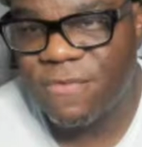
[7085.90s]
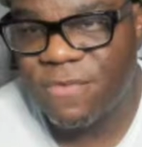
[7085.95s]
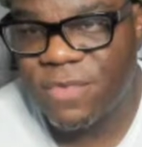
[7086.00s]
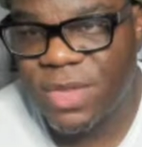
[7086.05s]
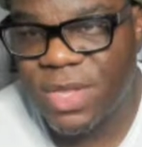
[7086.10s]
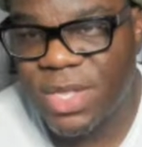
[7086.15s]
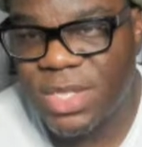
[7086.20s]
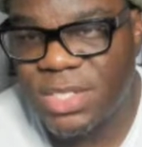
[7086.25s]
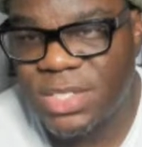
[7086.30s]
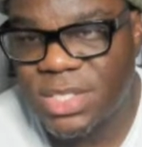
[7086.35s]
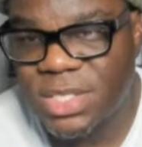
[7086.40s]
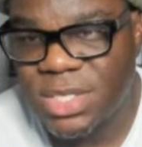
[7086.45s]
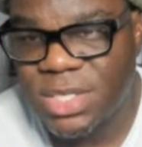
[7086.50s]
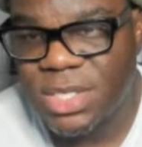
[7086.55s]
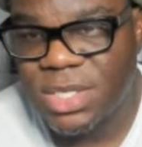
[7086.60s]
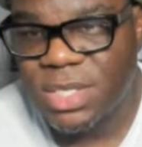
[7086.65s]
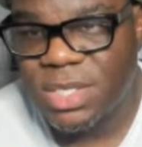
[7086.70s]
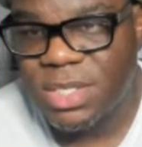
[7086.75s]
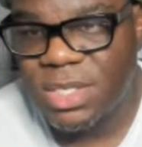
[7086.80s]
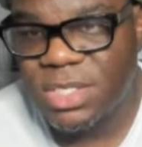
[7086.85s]
Flints
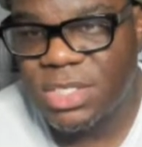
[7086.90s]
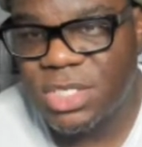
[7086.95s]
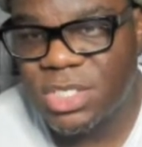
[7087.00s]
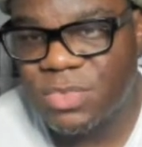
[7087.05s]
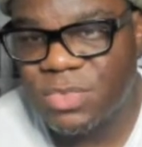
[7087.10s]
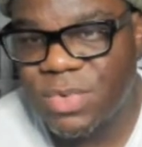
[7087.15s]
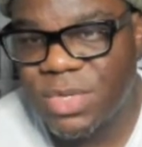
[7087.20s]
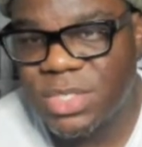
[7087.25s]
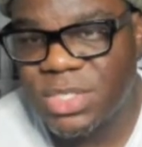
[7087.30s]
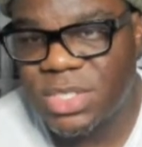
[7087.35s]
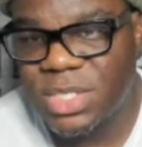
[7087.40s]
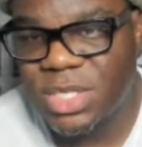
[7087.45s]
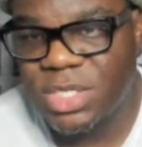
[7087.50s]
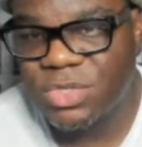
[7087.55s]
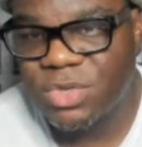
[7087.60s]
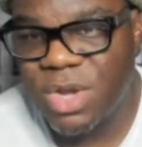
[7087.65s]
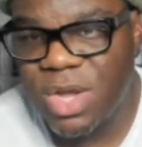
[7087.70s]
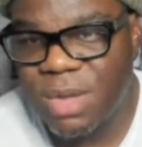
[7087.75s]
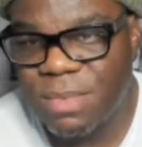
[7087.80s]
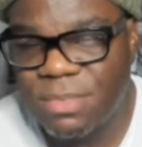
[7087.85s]
that just recently
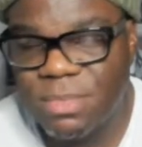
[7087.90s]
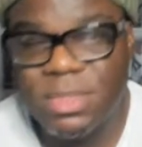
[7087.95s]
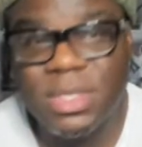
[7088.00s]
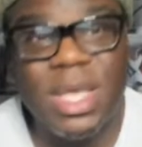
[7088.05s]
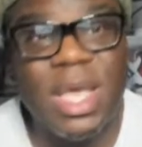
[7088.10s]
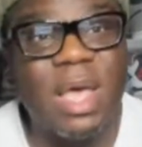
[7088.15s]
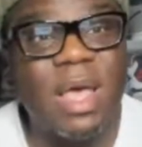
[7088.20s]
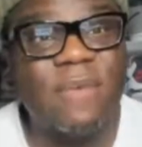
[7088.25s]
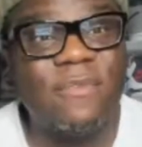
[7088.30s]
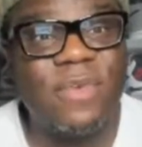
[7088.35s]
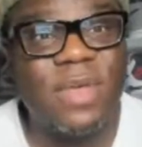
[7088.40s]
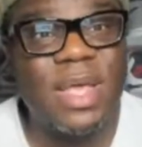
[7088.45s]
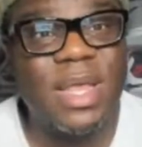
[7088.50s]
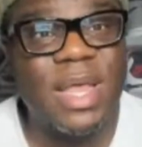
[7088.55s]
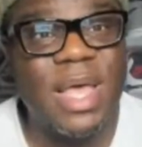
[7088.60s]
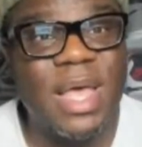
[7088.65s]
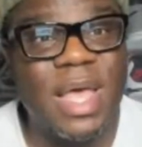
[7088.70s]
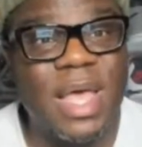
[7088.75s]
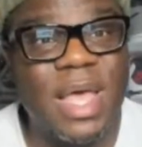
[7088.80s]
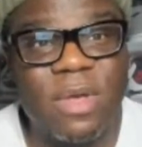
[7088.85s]
dropped. Damn, I forget
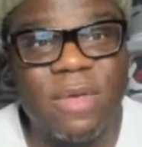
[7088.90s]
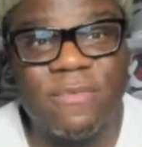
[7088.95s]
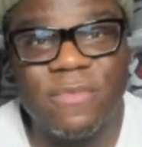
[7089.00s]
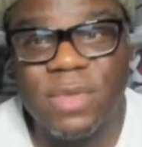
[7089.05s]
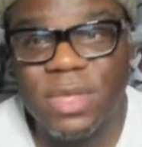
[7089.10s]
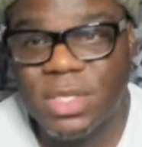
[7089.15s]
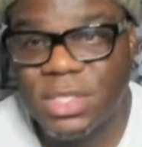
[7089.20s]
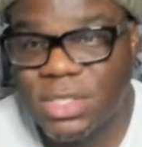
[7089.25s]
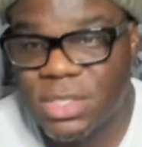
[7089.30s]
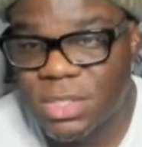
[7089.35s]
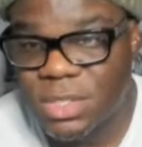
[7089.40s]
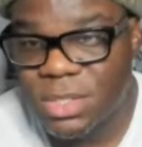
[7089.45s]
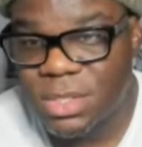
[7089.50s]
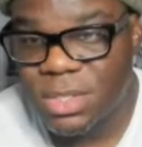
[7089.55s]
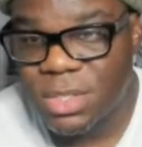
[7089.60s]
I have reference.